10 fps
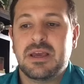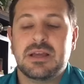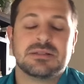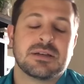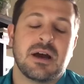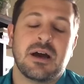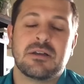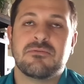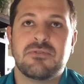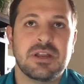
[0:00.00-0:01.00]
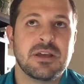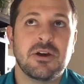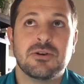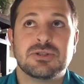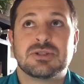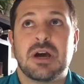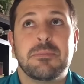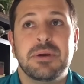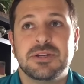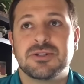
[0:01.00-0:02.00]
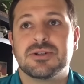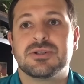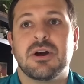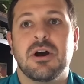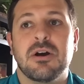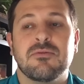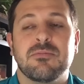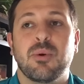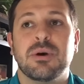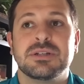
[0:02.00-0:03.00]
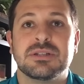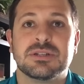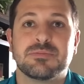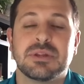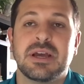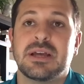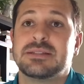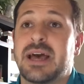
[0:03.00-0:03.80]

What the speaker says: It's got videos, it's got pictures of poisonous plants,